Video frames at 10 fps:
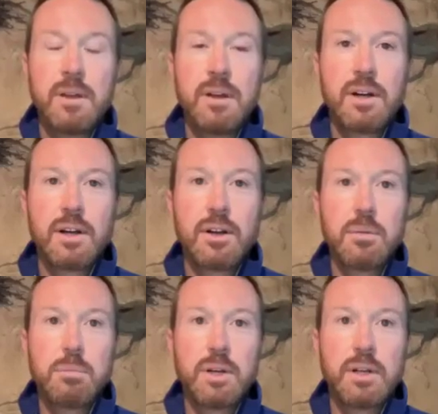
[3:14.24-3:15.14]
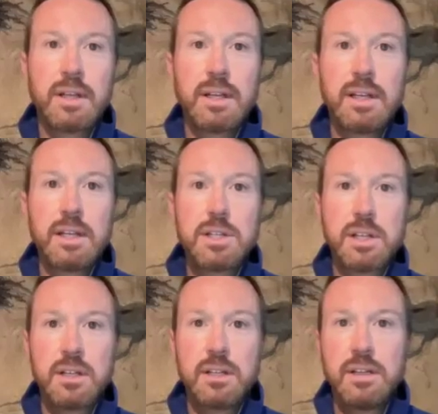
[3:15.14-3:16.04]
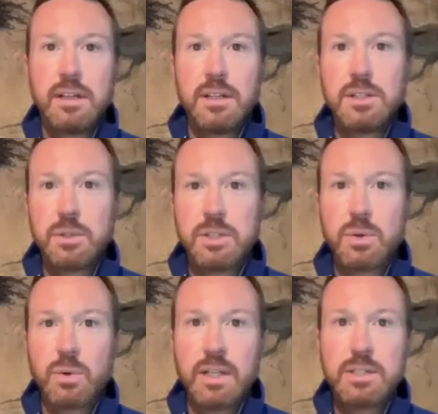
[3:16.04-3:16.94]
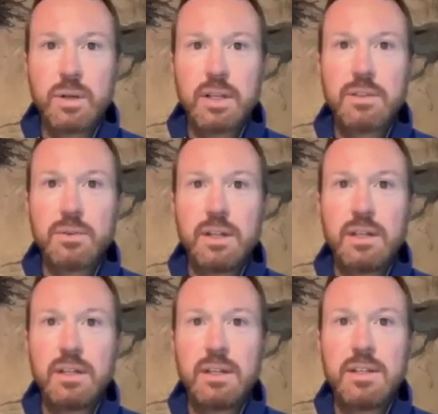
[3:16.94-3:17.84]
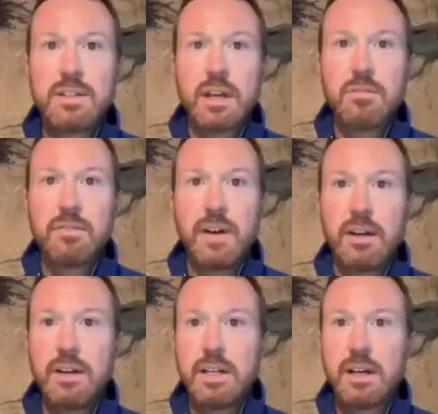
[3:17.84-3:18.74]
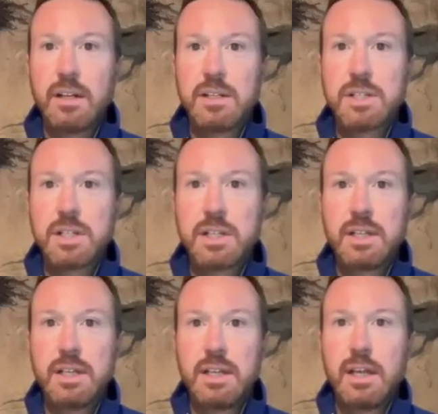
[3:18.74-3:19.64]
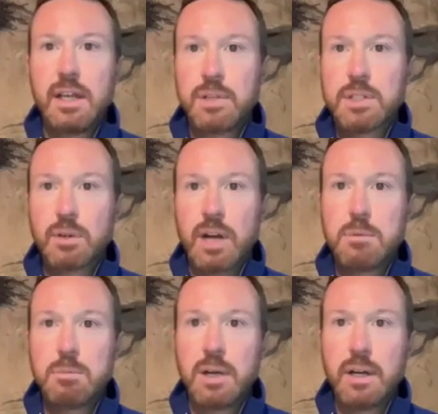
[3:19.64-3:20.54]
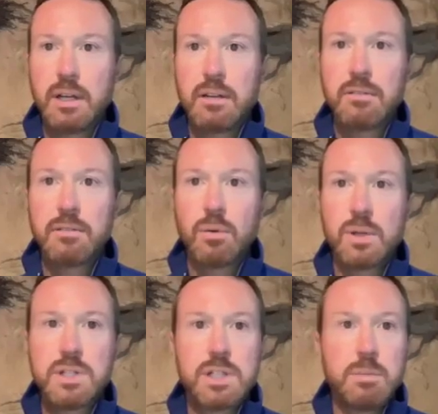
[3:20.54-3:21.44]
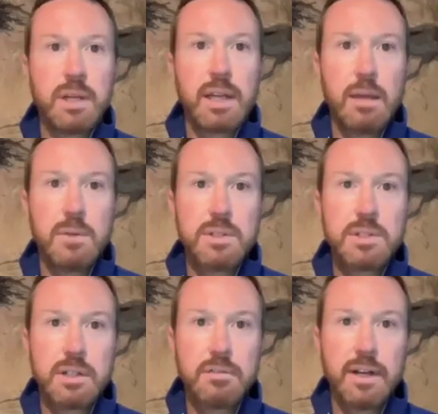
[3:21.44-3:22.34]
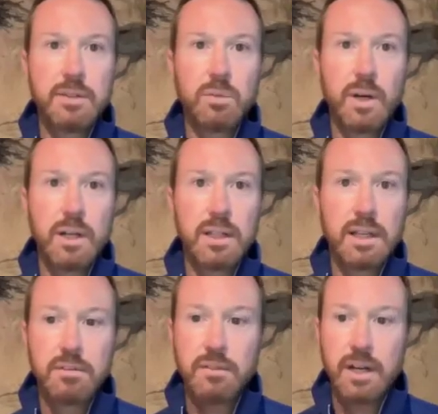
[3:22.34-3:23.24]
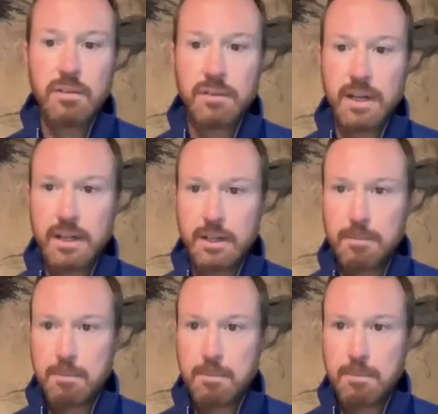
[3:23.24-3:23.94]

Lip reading: Her current book, Ignition, due in 2023, is on fire ecology and prescribed burning, for which she became a certified wildland firefighter.